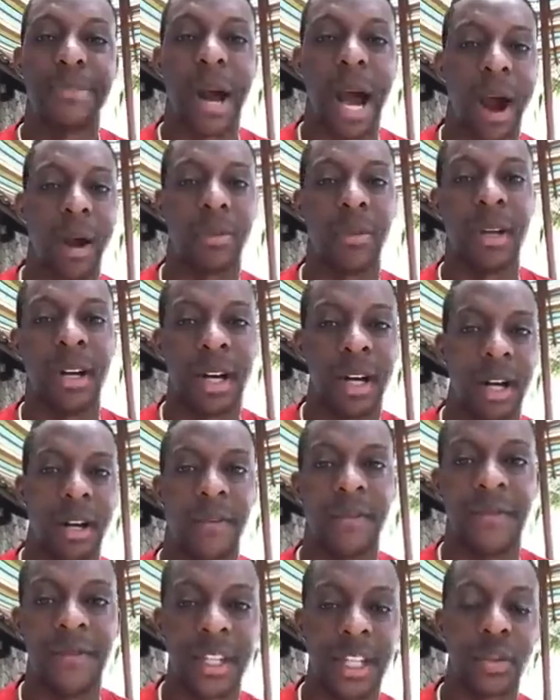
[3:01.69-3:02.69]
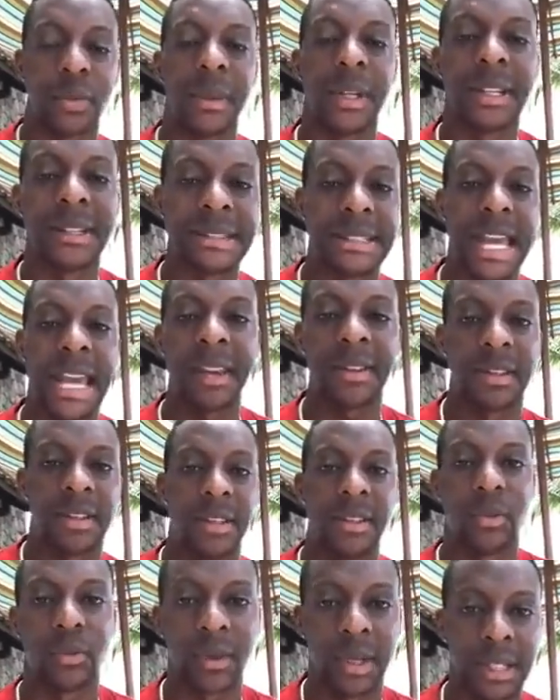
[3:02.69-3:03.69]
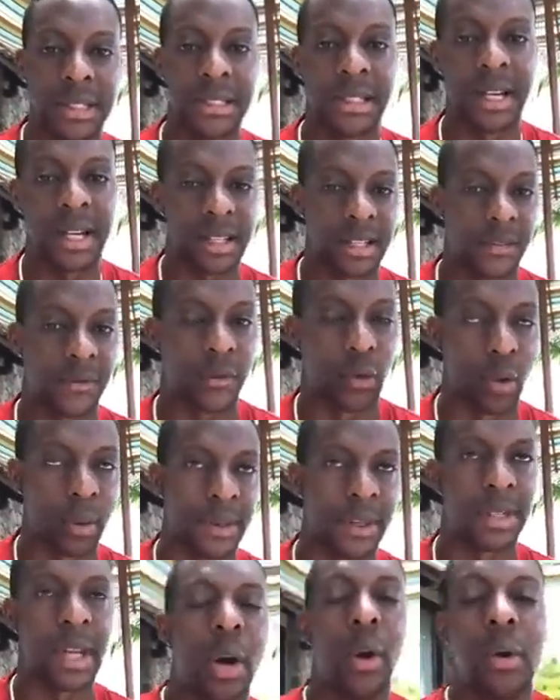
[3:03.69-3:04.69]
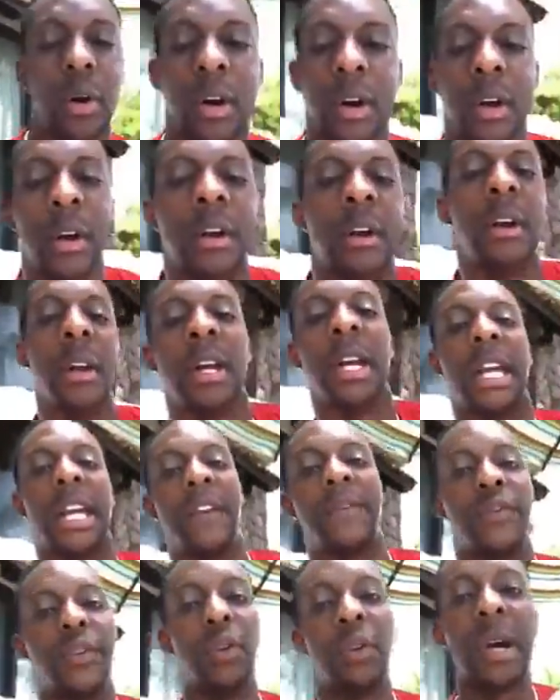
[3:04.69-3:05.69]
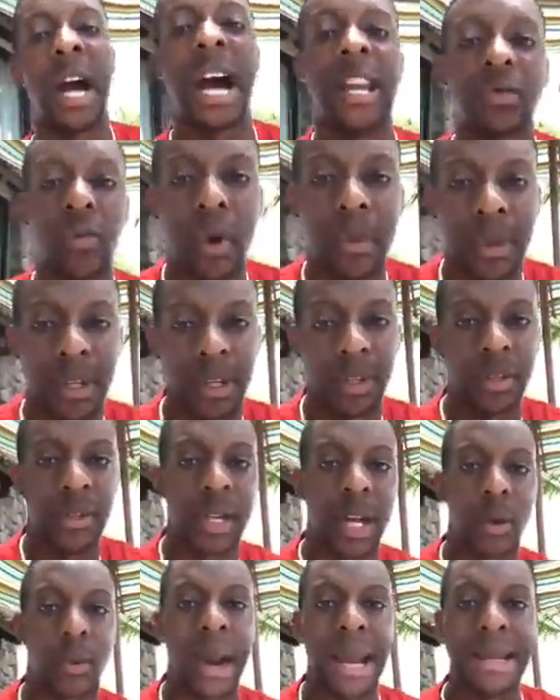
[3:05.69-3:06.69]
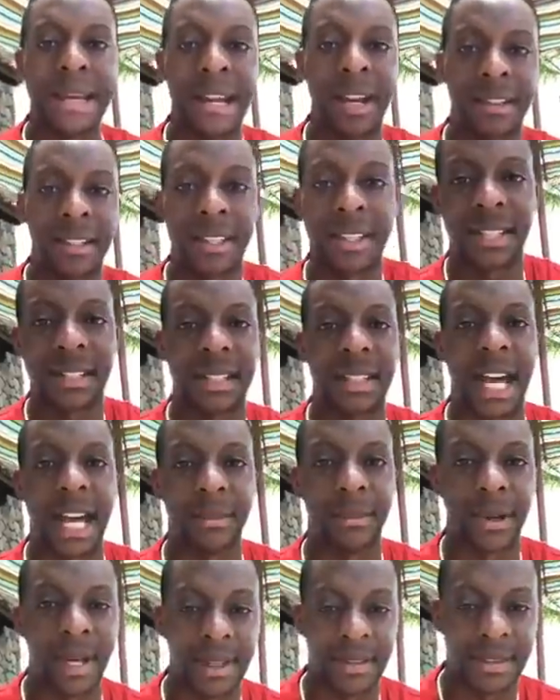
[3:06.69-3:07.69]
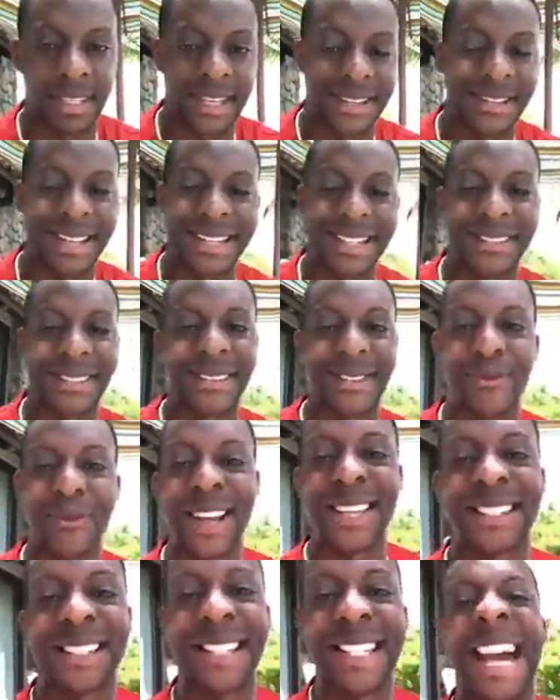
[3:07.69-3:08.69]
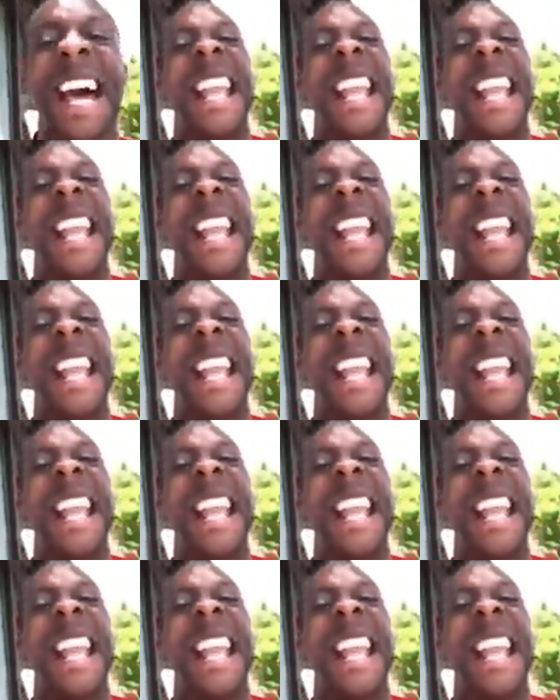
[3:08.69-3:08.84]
power of visualization really does it for me. So if you guys want me to do that right now, just hit the like button. Say, yes, Wesley,